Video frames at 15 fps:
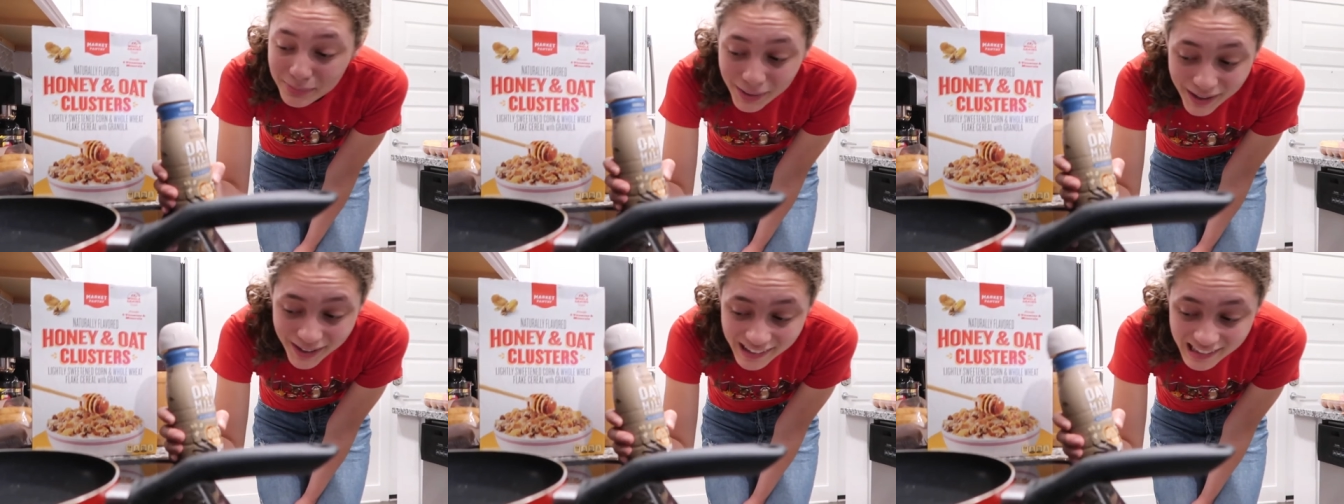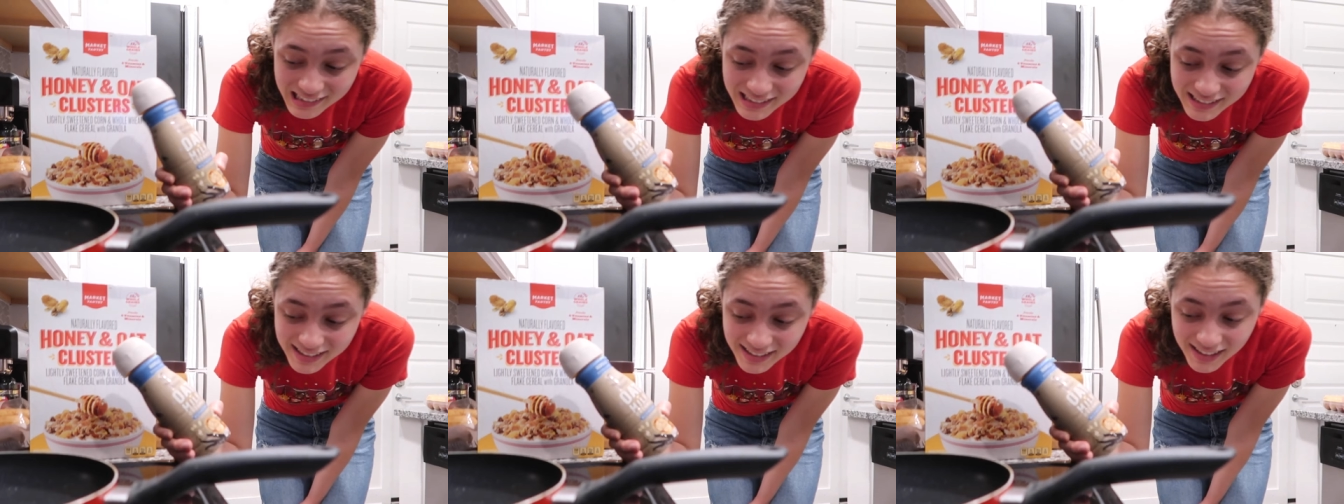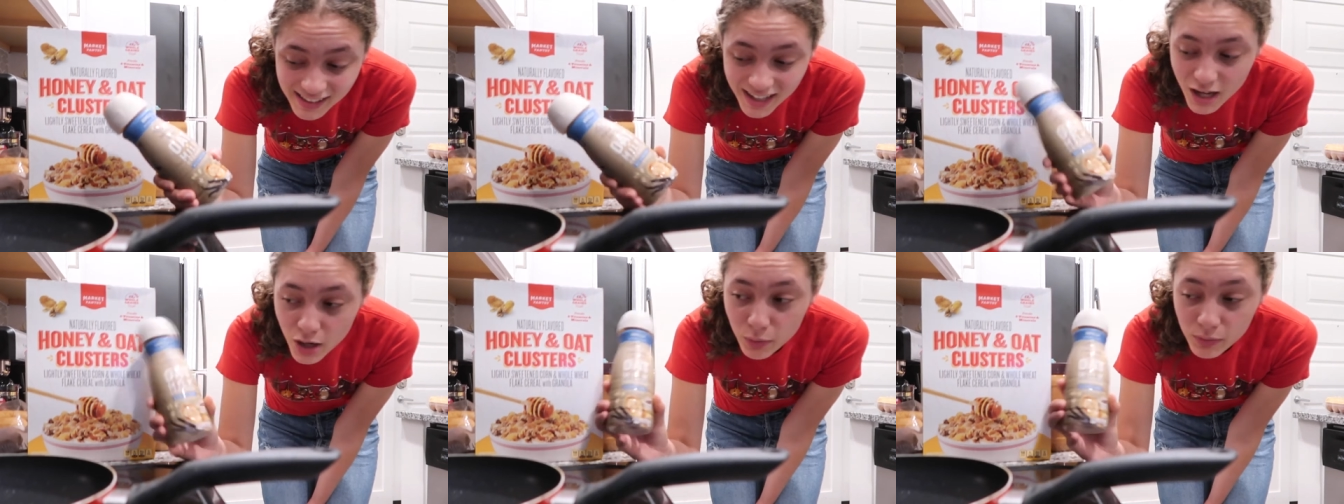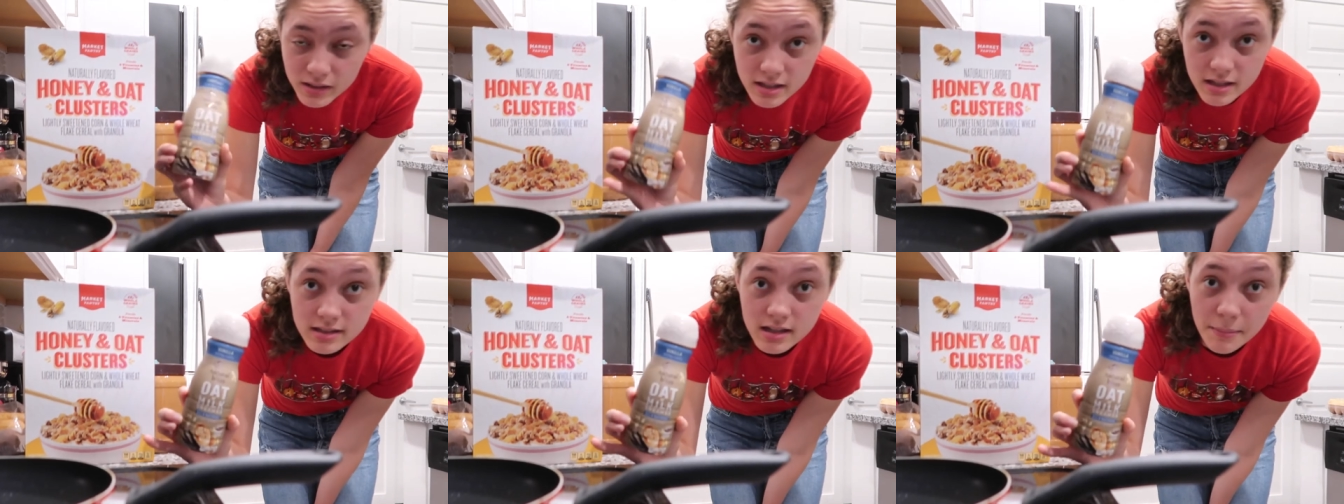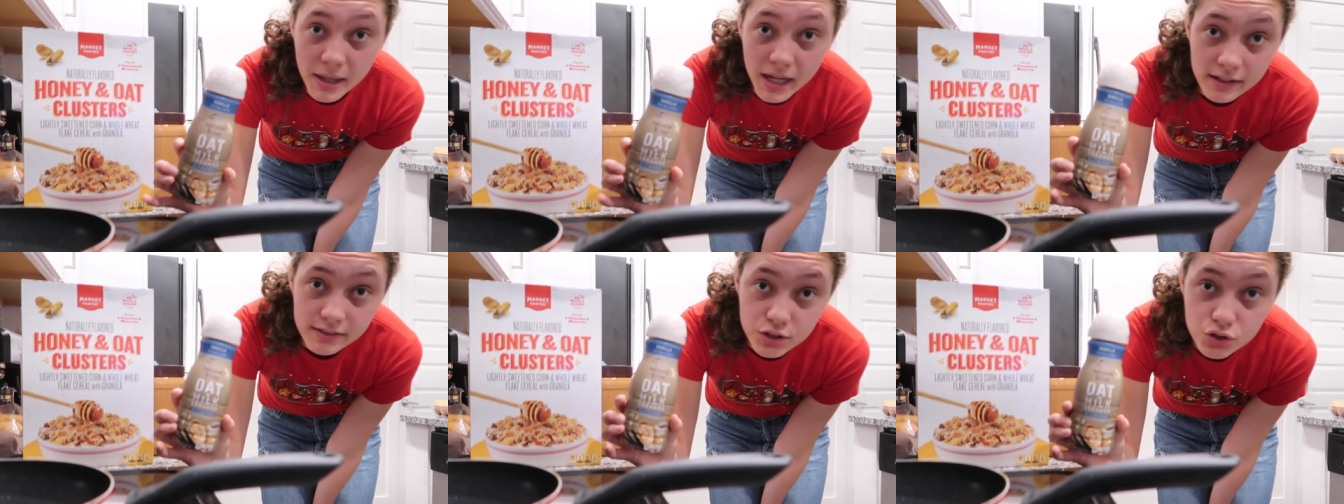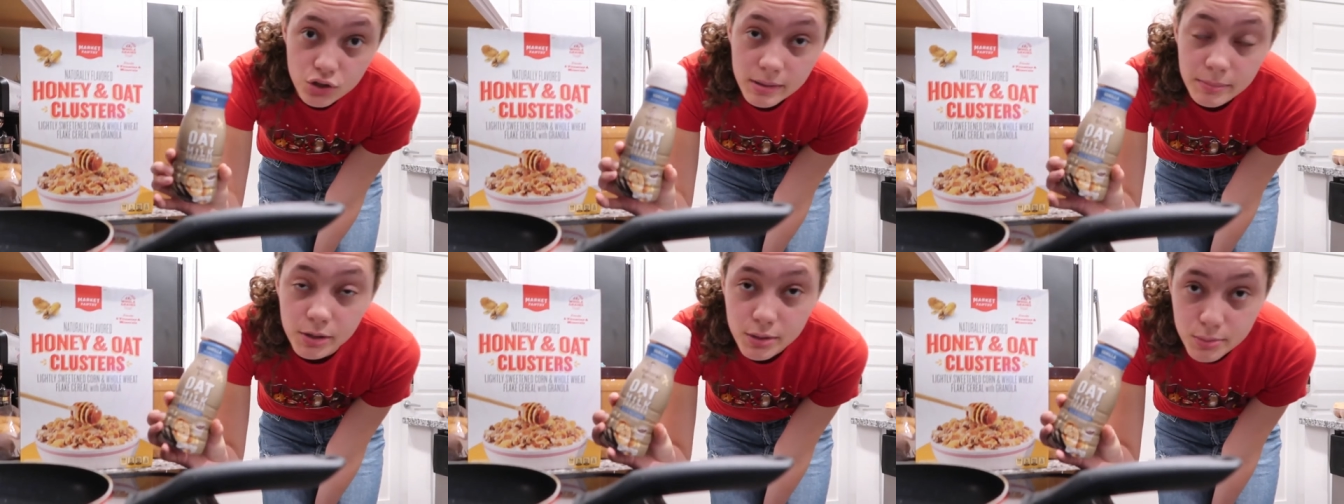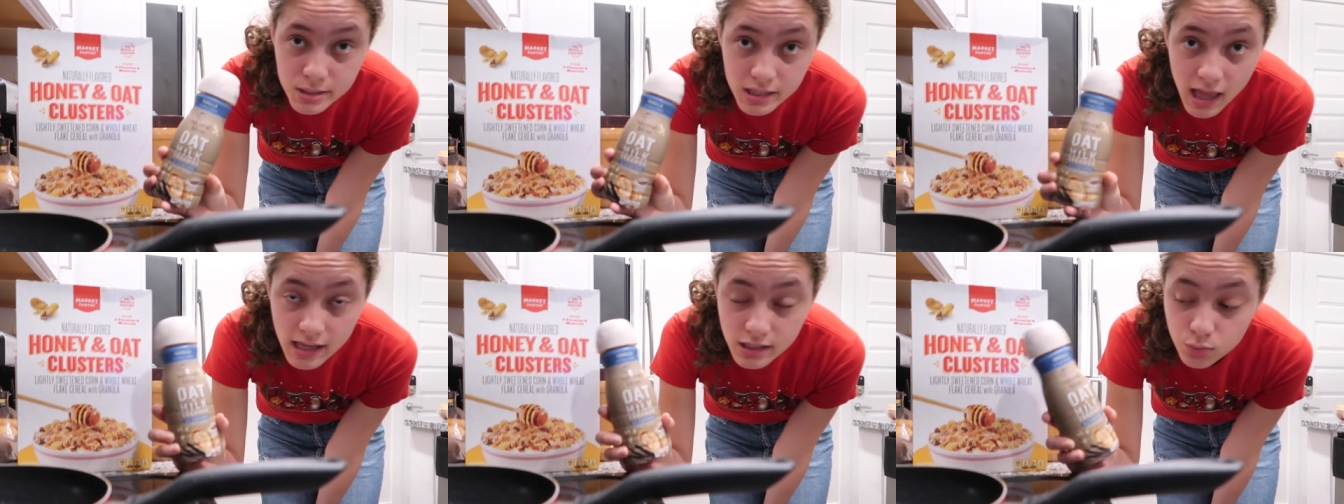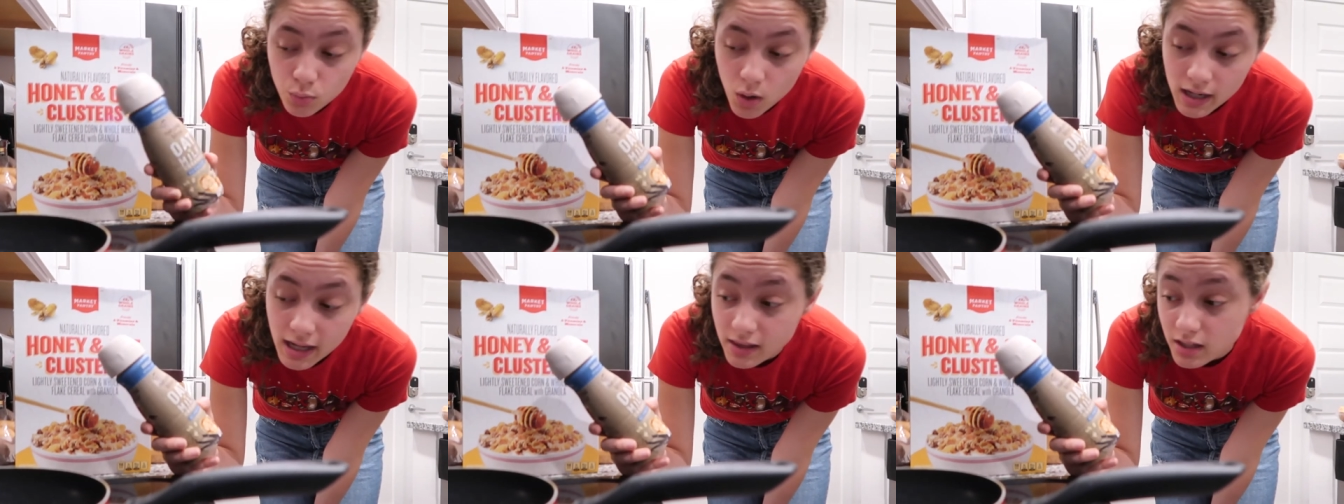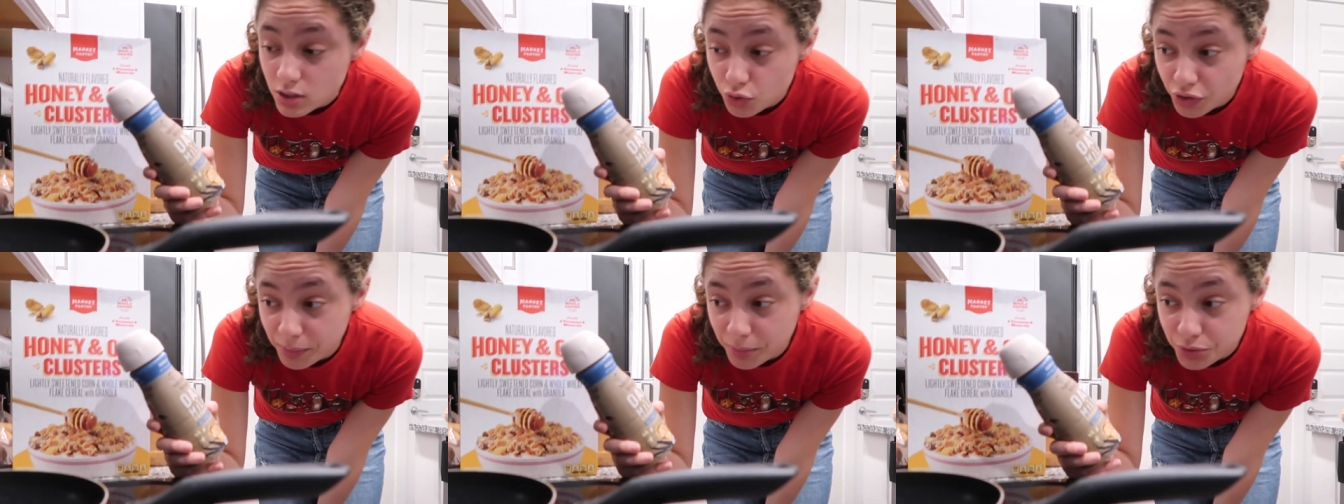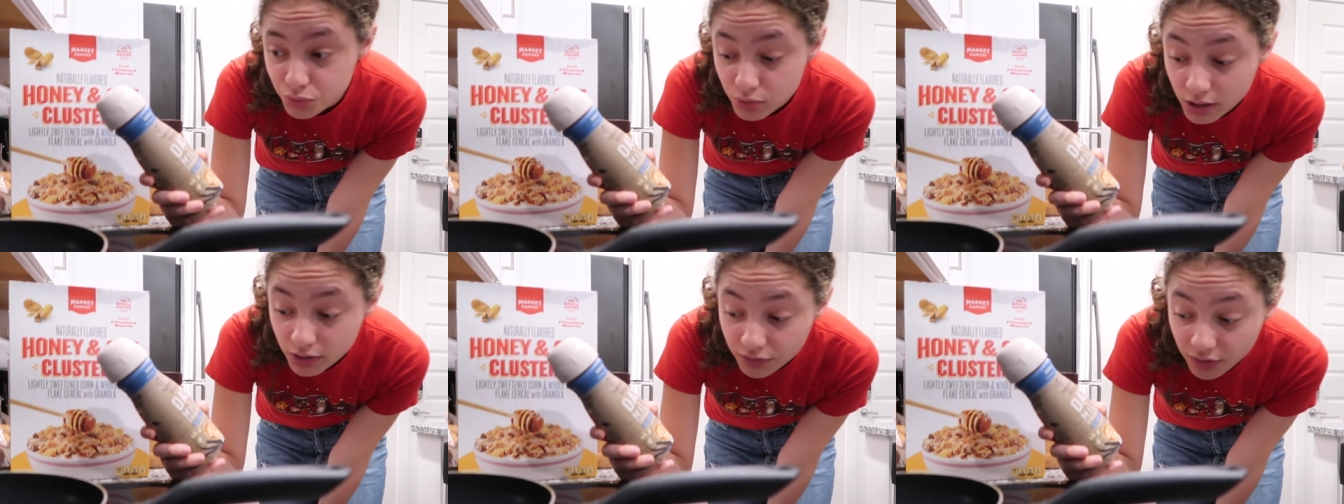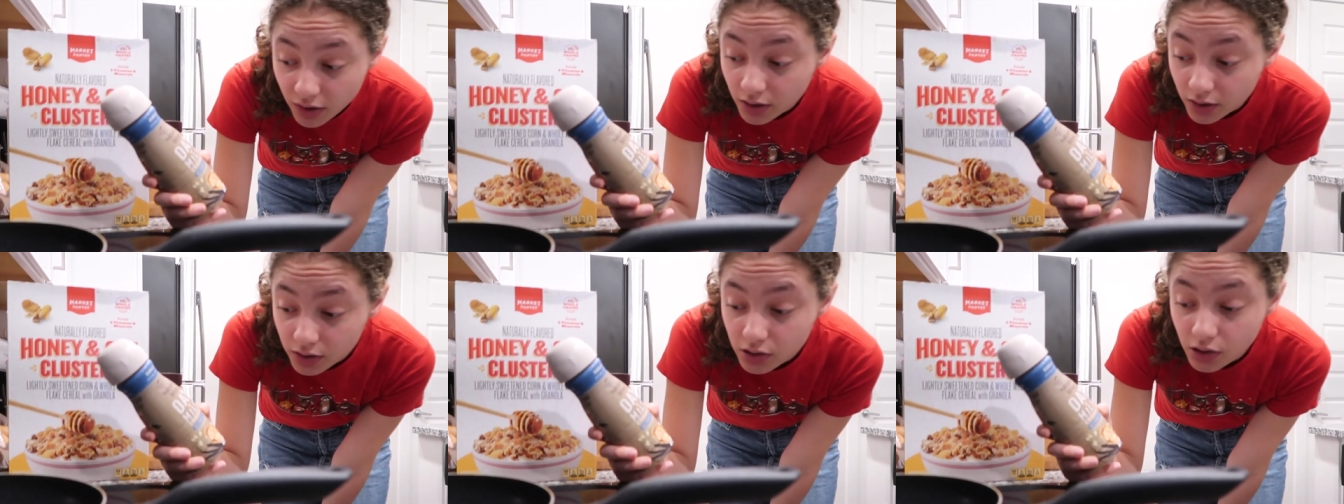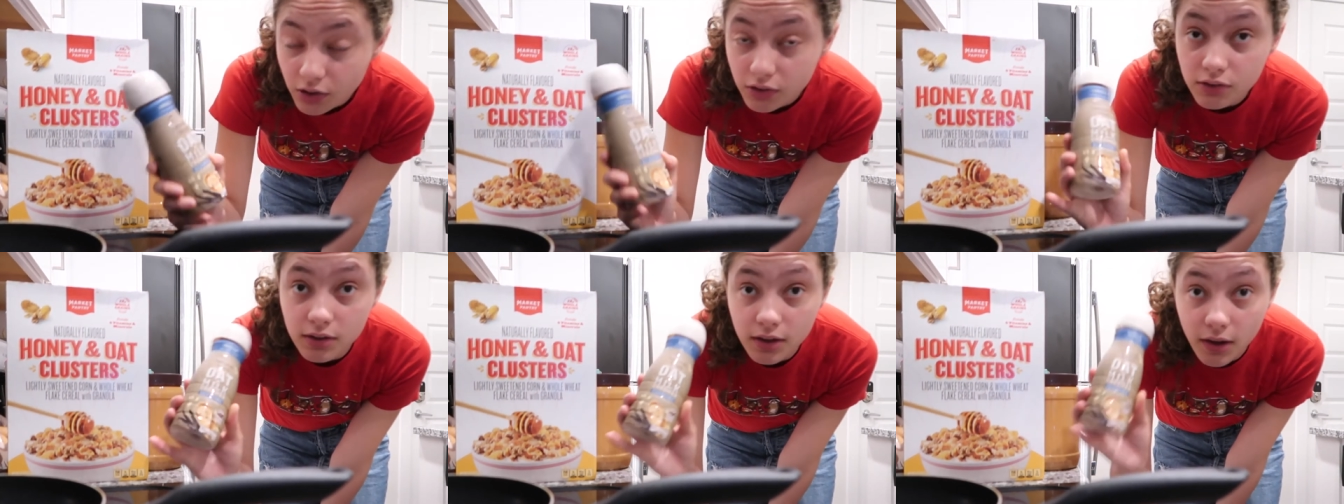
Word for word: But when it does come, I got this creamer. It was the last one and this cream is really fucking good.